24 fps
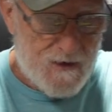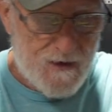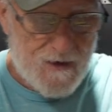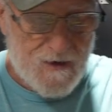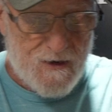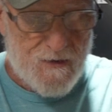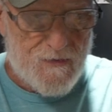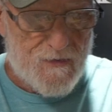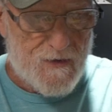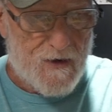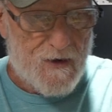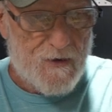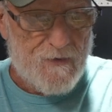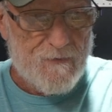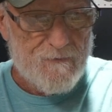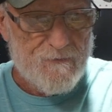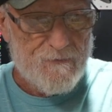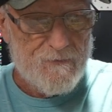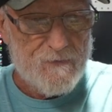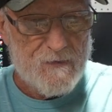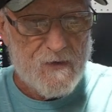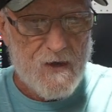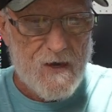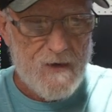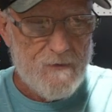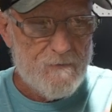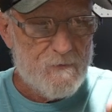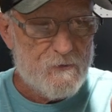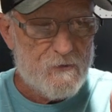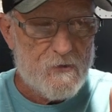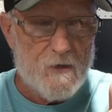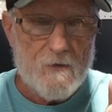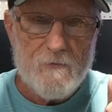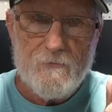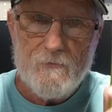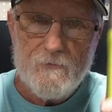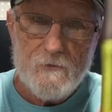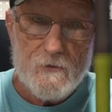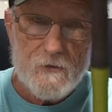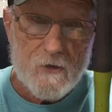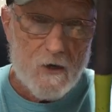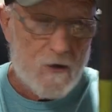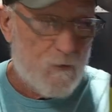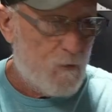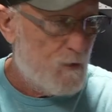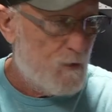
in there. Okay, so start